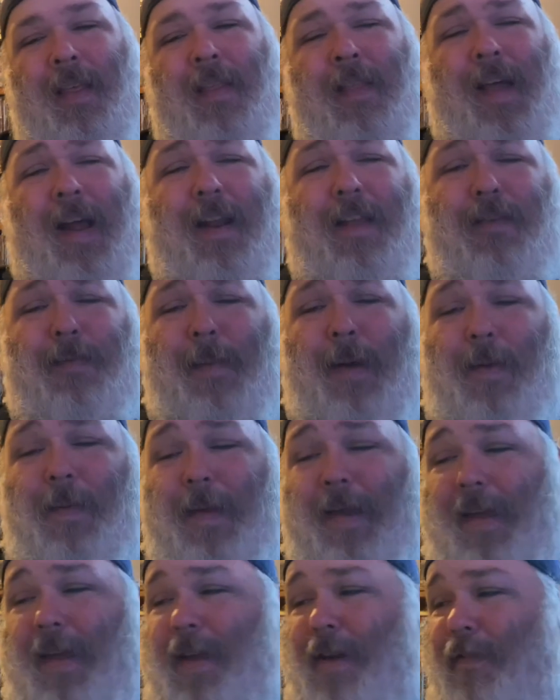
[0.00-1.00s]
that is my
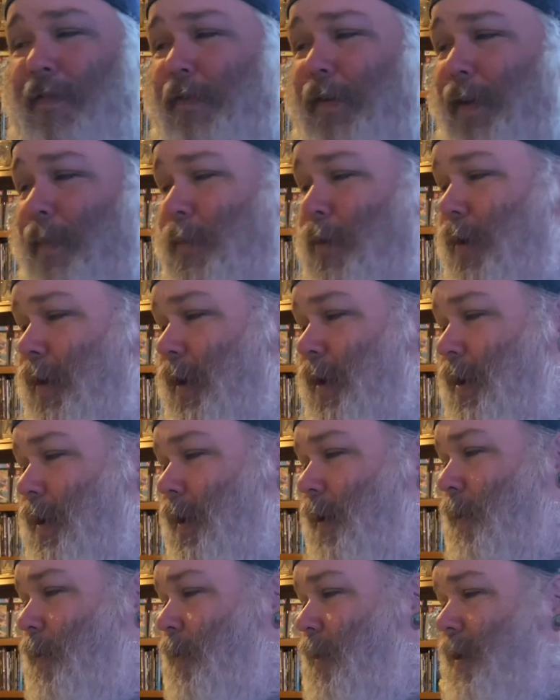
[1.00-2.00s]
weekend flea market
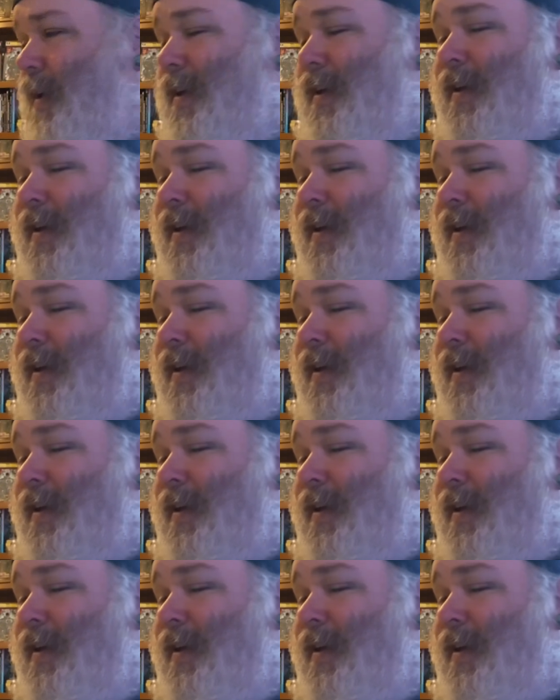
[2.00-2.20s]
haul.